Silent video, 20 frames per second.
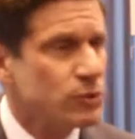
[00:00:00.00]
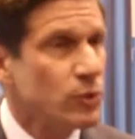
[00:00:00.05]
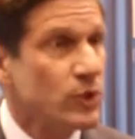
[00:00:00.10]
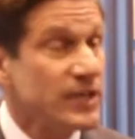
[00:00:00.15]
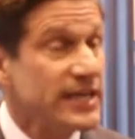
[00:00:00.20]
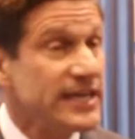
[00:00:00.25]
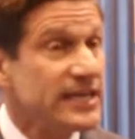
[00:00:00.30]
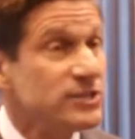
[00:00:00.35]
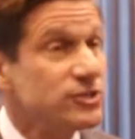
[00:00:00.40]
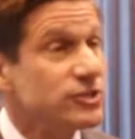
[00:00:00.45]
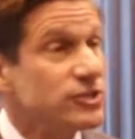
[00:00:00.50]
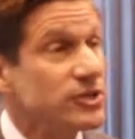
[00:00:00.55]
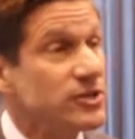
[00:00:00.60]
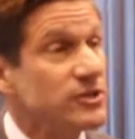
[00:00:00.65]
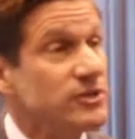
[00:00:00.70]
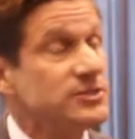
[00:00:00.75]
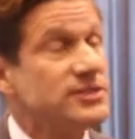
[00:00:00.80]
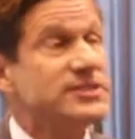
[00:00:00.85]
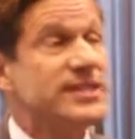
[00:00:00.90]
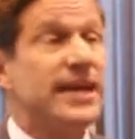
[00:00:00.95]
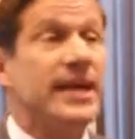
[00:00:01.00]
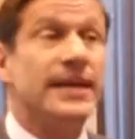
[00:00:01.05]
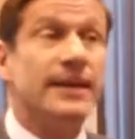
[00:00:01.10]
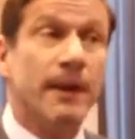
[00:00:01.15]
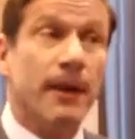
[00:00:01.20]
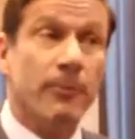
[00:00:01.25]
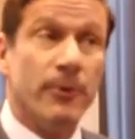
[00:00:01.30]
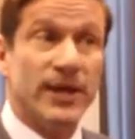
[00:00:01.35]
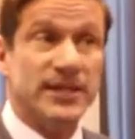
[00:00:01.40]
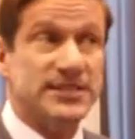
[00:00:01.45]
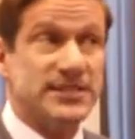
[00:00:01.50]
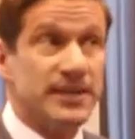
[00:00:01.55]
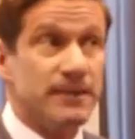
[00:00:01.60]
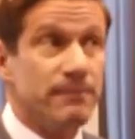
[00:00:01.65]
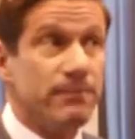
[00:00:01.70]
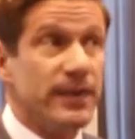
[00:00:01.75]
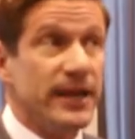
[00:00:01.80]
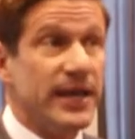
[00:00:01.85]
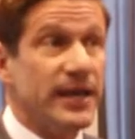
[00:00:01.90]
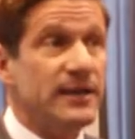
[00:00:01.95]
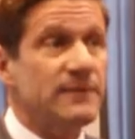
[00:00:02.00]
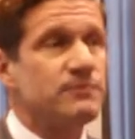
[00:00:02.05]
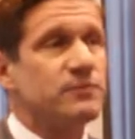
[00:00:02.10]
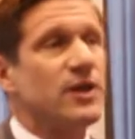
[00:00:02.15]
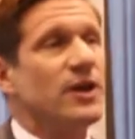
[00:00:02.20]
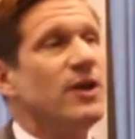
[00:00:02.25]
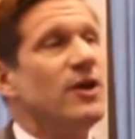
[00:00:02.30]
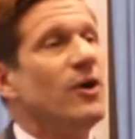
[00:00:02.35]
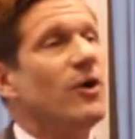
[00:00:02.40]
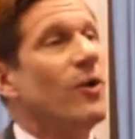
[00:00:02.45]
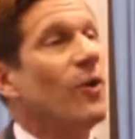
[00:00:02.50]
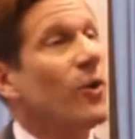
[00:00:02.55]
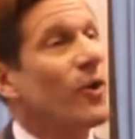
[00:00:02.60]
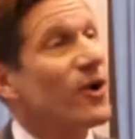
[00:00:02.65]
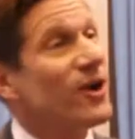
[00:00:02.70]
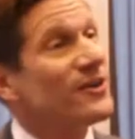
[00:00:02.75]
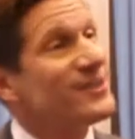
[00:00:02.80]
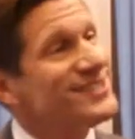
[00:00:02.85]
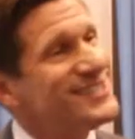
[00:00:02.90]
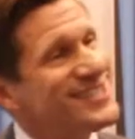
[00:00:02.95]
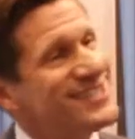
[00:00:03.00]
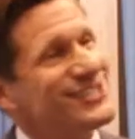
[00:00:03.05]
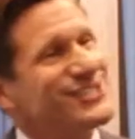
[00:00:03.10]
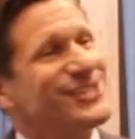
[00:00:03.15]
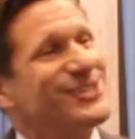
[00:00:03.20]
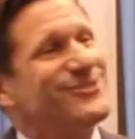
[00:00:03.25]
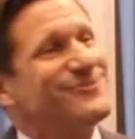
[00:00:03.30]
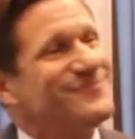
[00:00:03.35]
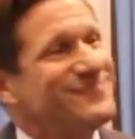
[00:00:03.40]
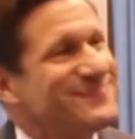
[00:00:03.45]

will injure, say, a breast implant or tissue.